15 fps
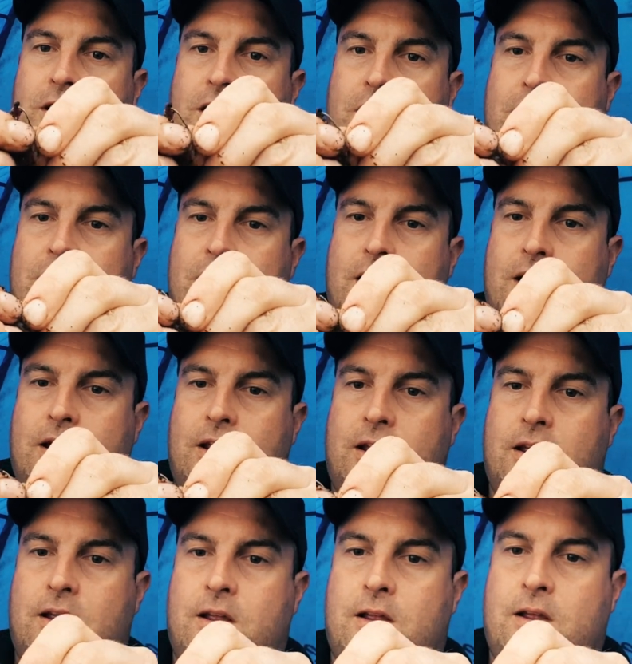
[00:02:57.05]
like a
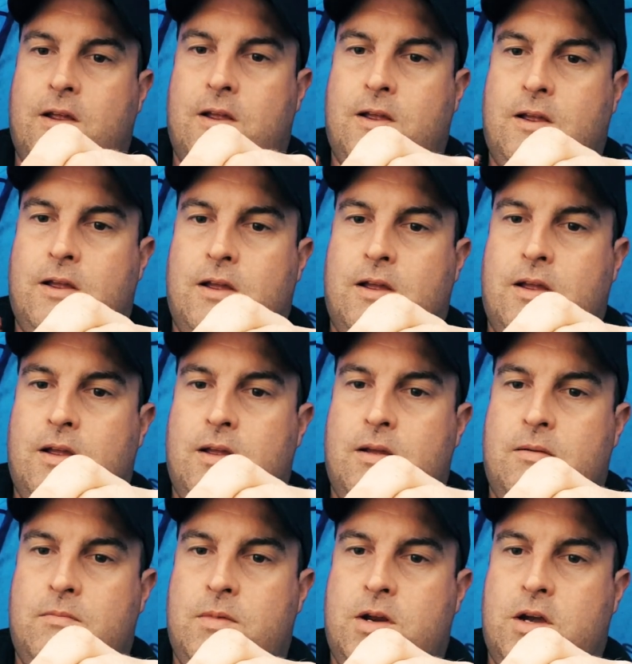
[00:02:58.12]

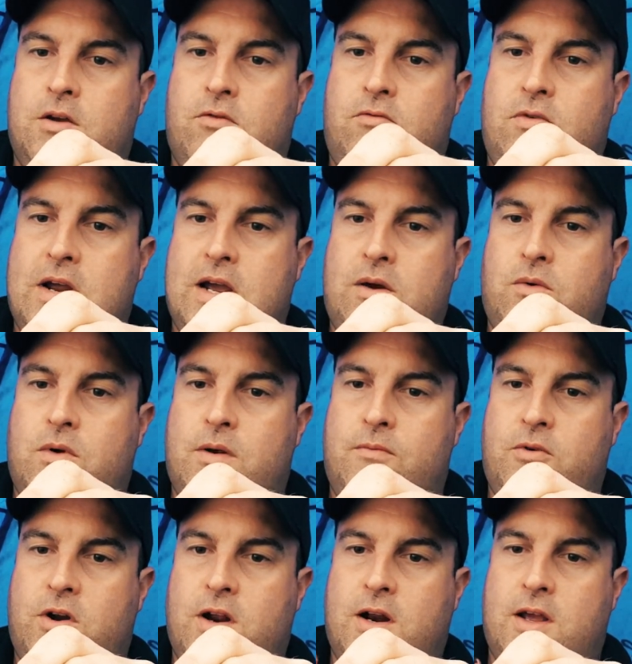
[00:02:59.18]
ragworm,
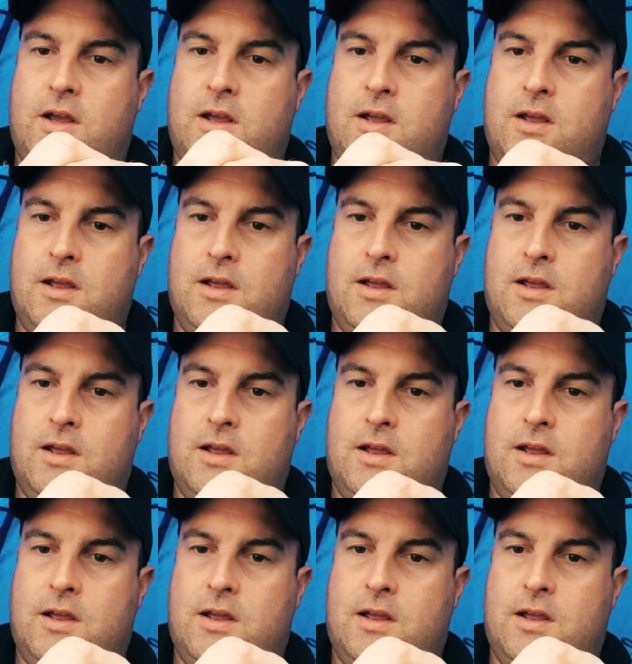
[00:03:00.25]
really.